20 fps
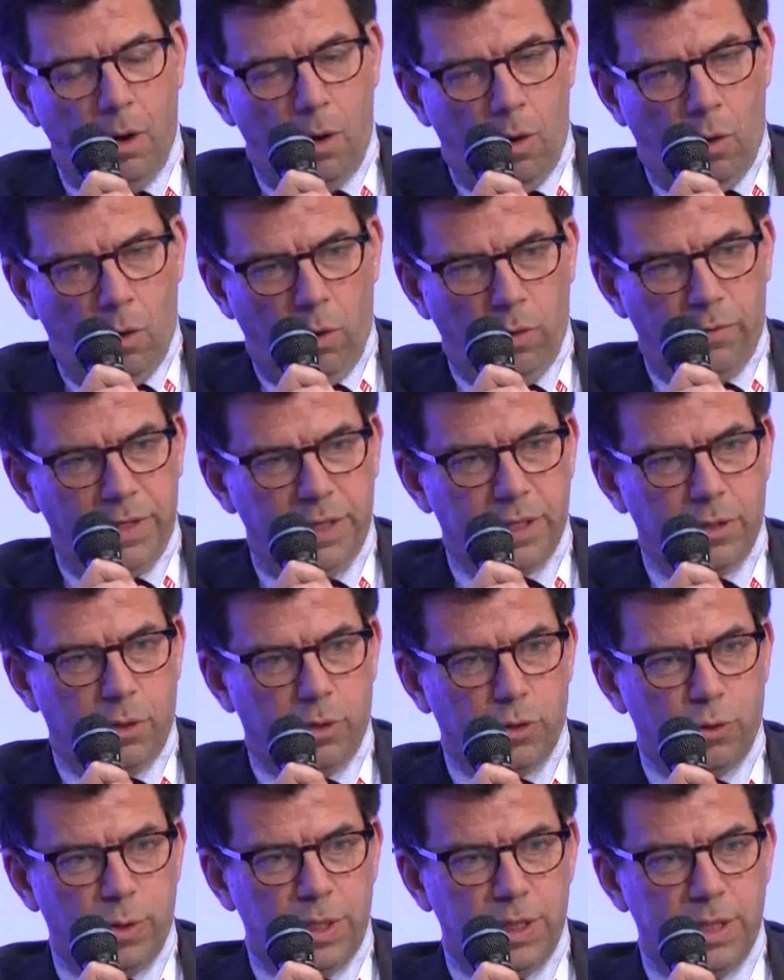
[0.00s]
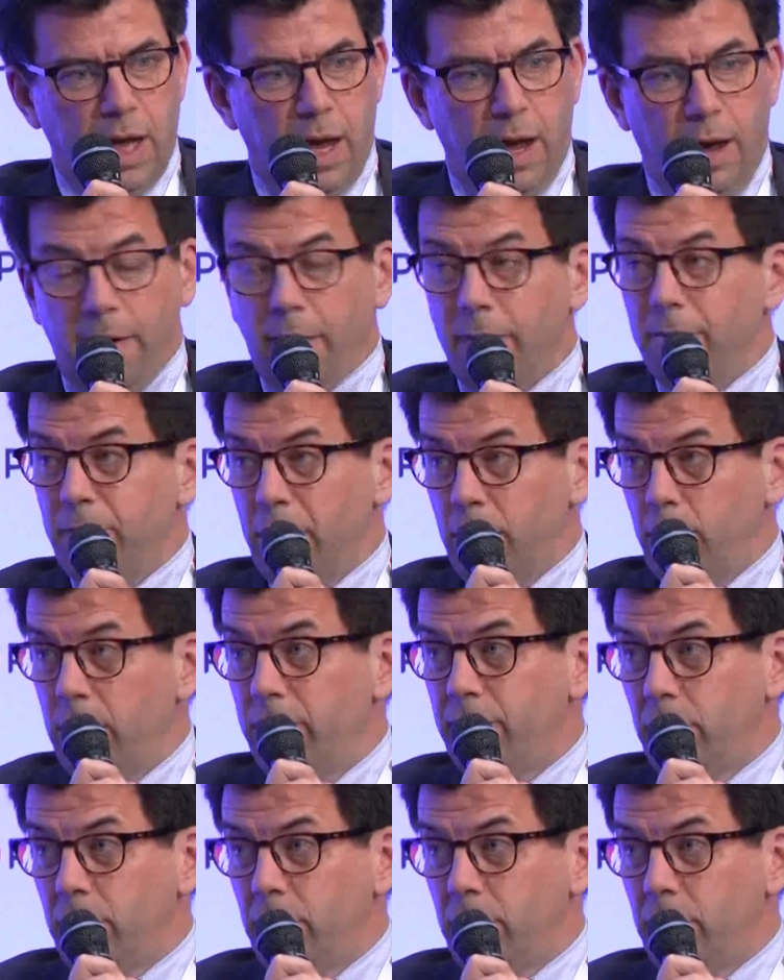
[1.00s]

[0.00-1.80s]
all these countries are very,